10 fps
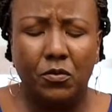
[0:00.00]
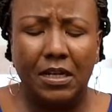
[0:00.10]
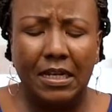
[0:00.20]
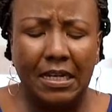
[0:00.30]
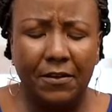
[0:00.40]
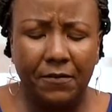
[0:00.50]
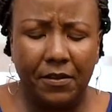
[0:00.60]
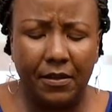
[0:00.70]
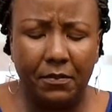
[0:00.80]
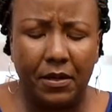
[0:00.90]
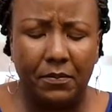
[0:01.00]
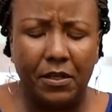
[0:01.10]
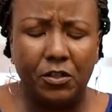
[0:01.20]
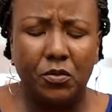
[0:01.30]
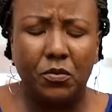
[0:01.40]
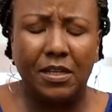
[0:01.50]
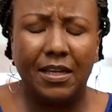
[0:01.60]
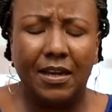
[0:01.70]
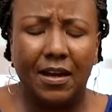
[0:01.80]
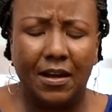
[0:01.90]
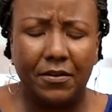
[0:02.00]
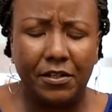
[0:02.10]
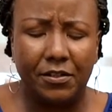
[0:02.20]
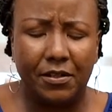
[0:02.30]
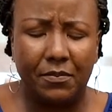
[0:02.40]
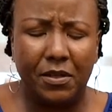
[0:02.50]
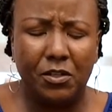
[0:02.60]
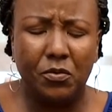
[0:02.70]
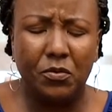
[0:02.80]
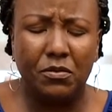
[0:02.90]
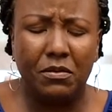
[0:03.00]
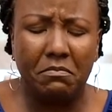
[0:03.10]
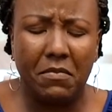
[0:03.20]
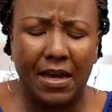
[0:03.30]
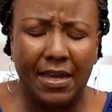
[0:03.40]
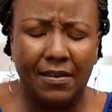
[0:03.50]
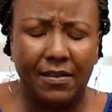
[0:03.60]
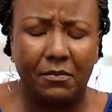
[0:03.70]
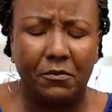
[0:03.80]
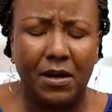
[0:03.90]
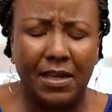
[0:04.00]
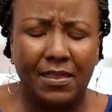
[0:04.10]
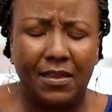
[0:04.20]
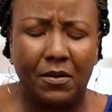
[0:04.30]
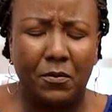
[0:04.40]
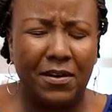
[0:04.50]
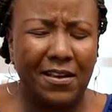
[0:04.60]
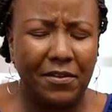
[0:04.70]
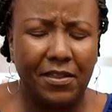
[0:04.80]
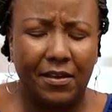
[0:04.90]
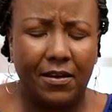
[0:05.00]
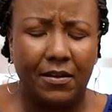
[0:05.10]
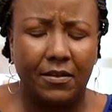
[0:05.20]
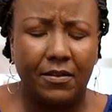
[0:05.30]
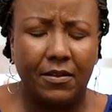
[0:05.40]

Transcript: you would lift them up, that you would encourage them, that you would remind them right there, wherever they are,